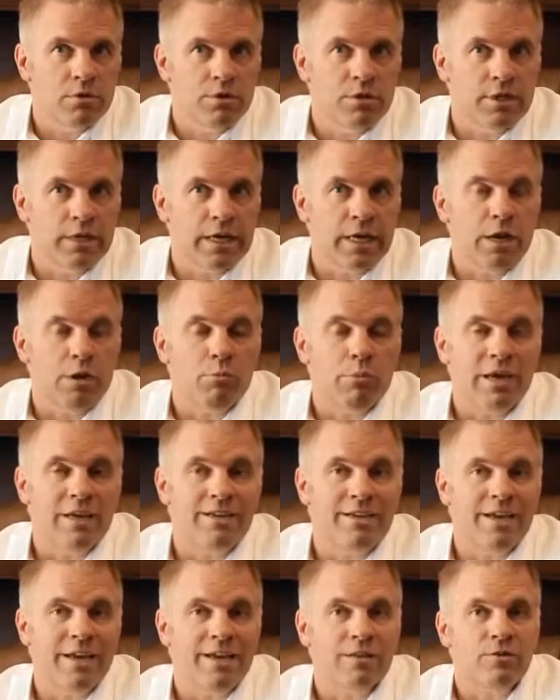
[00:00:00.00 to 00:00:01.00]
Check out my
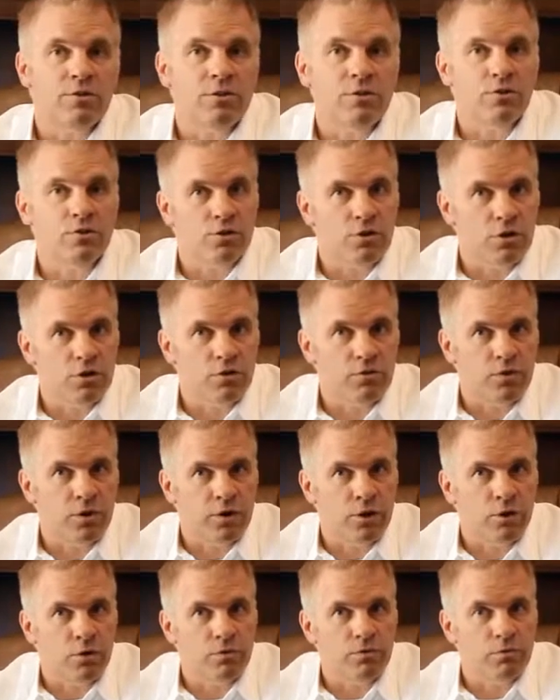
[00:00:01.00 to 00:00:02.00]
tax discharge
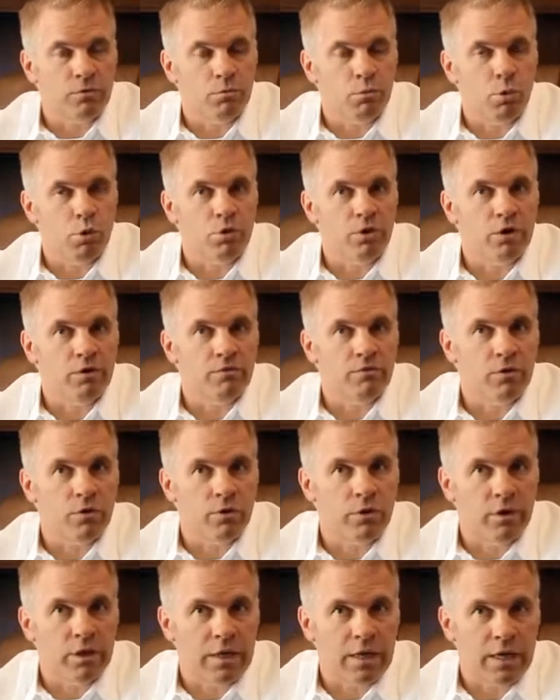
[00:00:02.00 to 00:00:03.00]
video for more
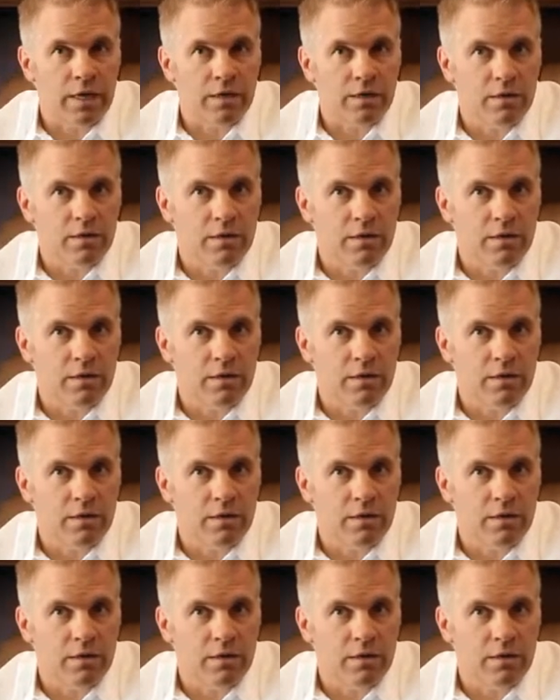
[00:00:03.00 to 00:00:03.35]
info on that.